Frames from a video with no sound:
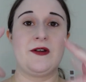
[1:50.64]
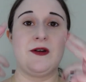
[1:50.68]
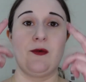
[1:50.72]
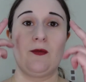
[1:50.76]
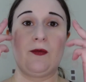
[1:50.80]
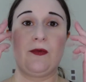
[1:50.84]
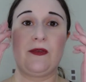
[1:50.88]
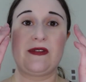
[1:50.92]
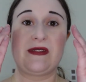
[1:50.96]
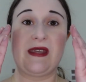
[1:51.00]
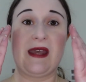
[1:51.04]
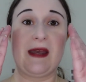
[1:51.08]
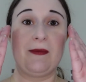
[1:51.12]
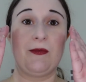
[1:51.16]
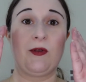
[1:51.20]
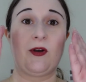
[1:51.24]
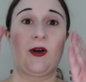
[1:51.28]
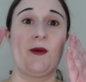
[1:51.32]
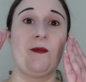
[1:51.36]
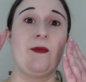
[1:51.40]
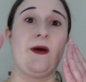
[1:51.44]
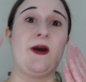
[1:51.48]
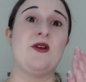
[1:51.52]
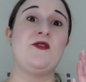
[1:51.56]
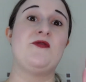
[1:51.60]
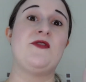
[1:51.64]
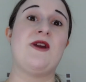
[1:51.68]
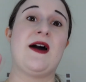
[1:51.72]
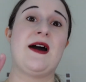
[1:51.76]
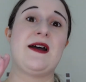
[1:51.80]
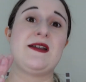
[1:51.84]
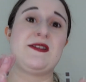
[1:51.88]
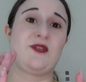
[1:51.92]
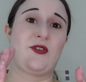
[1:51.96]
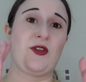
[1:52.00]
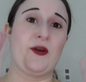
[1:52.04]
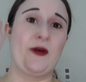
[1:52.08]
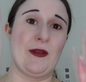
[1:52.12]
the same look on both
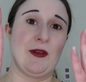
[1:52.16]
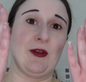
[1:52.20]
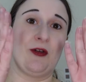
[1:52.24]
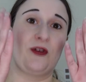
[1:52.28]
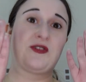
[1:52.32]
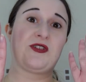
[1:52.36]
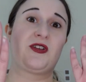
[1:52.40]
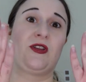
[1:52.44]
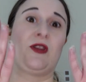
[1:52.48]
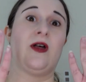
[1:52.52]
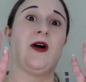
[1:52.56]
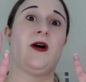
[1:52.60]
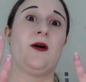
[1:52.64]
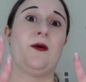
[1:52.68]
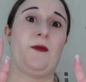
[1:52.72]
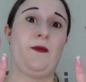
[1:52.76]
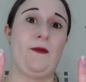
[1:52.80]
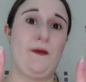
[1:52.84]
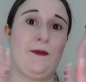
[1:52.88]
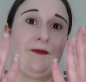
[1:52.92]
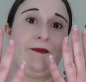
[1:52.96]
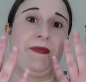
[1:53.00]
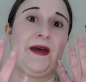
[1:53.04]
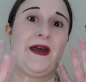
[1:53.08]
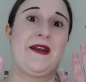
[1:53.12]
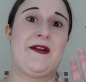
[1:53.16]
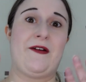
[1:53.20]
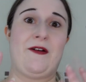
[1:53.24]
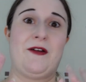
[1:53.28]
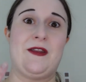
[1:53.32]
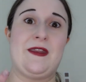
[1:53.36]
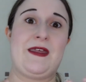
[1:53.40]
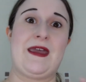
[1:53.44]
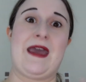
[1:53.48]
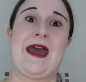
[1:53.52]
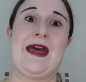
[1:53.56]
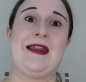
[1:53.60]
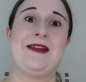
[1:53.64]
eyes, although it looks a lot better at
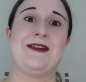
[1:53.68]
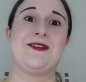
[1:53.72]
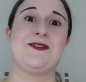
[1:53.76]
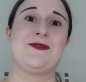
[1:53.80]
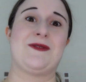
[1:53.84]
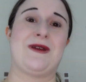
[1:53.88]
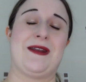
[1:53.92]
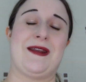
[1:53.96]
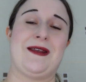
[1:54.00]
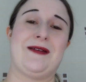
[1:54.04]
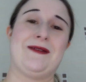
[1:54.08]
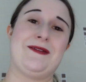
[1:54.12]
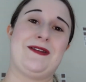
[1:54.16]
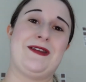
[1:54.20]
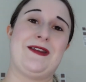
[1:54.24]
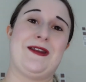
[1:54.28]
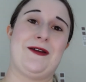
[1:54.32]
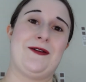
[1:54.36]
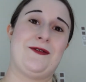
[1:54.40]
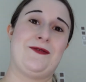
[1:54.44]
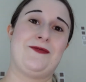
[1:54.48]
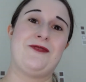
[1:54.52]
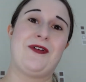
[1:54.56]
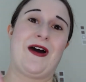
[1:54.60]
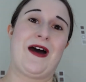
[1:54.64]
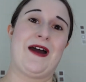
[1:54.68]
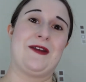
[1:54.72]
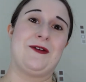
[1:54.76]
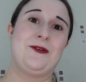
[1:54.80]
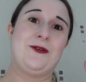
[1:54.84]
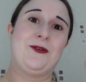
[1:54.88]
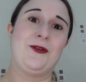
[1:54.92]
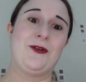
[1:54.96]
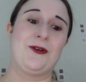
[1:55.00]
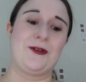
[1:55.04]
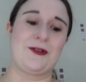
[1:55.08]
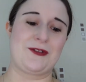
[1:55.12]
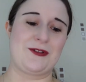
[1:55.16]
the end when I, final
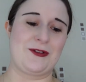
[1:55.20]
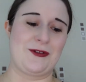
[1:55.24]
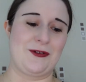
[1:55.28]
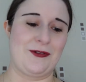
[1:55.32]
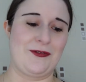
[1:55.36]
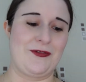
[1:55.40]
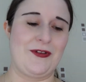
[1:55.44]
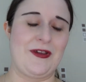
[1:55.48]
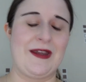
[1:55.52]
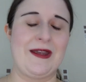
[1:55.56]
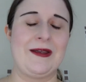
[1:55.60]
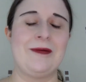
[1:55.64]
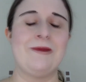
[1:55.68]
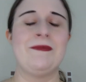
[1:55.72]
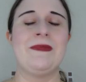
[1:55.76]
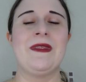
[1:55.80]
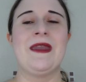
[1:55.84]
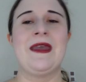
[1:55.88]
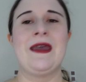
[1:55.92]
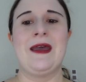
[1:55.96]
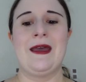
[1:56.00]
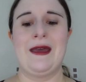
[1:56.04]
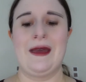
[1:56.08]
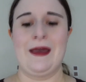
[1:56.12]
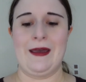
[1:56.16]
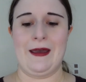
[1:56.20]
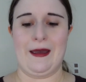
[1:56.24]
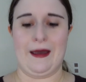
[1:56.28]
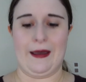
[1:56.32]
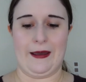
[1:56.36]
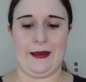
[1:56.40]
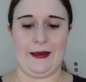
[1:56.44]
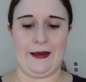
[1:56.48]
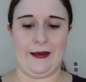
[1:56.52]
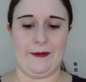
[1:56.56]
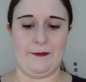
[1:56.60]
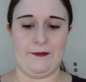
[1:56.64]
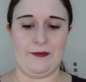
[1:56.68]
look sort of thing,
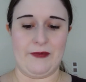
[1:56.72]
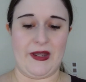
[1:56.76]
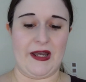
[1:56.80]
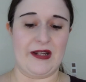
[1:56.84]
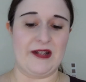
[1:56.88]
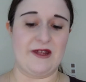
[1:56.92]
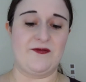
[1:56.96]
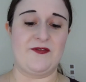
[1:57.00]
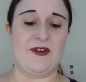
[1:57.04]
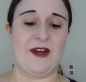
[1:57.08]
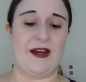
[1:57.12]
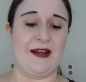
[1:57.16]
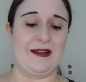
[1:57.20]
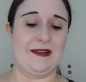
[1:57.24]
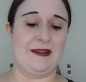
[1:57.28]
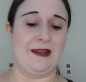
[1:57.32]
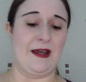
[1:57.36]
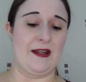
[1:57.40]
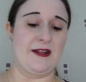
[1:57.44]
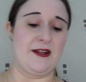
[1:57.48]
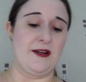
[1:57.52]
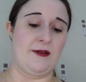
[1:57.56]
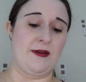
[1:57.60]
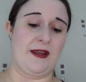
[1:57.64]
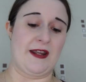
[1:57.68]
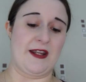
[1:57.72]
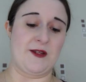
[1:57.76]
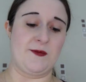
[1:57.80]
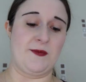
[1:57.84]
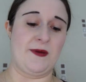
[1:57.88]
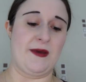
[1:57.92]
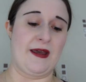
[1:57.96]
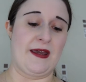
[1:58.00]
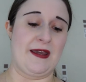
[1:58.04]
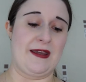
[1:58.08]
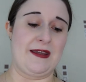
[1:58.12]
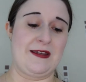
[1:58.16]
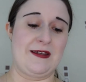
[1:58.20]
I find that I don't get to
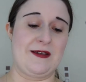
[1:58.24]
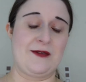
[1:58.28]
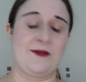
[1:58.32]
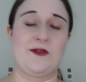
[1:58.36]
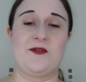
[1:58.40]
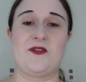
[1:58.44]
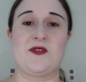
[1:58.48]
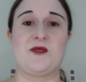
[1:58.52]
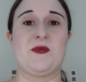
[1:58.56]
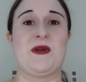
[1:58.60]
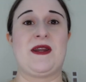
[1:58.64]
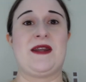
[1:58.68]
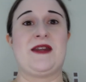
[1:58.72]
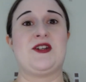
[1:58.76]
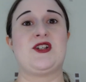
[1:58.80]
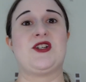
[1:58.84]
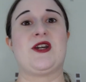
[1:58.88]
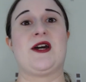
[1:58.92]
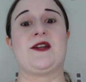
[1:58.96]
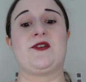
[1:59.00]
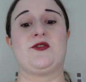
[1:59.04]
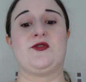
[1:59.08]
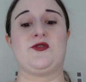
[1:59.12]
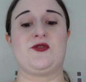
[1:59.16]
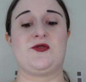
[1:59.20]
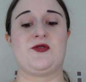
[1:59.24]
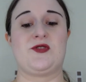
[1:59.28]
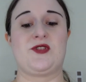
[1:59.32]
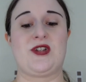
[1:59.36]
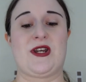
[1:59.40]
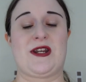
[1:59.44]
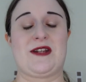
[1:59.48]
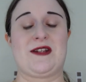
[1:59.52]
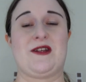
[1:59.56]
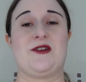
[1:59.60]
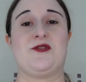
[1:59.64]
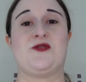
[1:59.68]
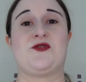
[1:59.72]
play with as many
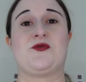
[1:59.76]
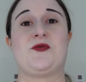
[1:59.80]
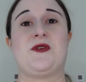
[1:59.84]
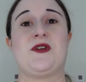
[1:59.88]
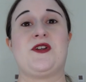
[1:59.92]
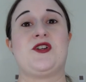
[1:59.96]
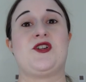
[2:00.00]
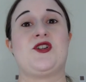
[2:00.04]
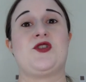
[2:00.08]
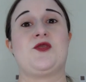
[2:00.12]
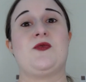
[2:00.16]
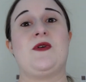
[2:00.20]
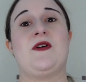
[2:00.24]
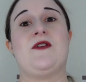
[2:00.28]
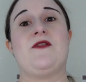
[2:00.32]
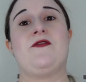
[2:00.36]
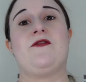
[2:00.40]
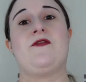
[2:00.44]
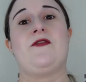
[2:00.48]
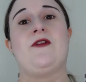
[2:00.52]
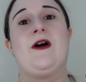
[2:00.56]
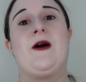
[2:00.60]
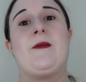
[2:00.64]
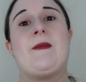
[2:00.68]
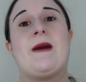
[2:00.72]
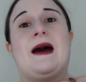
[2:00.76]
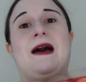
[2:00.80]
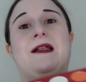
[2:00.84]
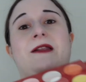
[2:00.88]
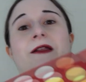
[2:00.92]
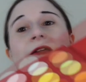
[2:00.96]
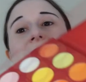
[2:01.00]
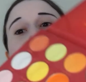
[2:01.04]
shadows, which with a palette